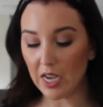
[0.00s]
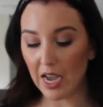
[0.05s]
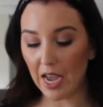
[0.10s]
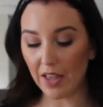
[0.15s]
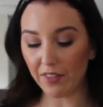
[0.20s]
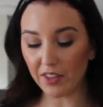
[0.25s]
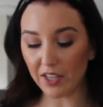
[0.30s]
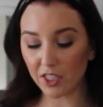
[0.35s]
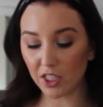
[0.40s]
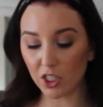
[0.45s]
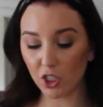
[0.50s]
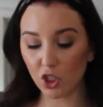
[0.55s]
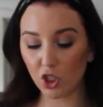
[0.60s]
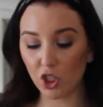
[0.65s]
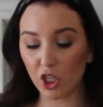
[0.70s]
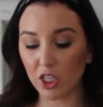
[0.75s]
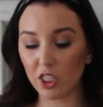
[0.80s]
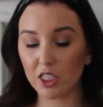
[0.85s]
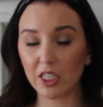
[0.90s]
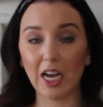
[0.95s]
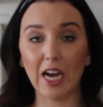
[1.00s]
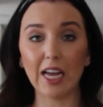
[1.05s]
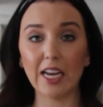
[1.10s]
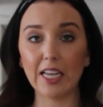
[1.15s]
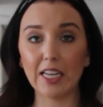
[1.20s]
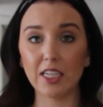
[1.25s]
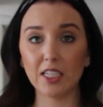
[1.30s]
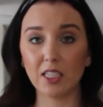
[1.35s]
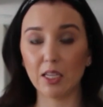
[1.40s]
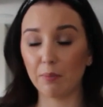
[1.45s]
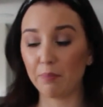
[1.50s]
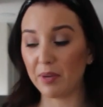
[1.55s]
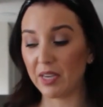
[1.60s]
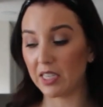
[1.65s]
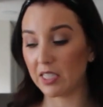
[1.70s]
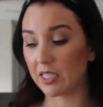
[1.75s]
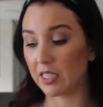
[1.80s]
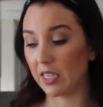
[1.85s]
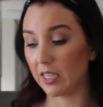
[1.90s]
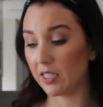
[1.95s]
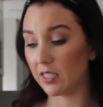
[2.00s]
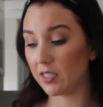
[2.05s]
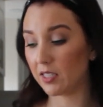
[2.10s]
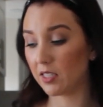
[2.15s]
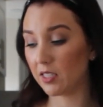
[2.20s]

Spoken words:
And this is just cut into pieces.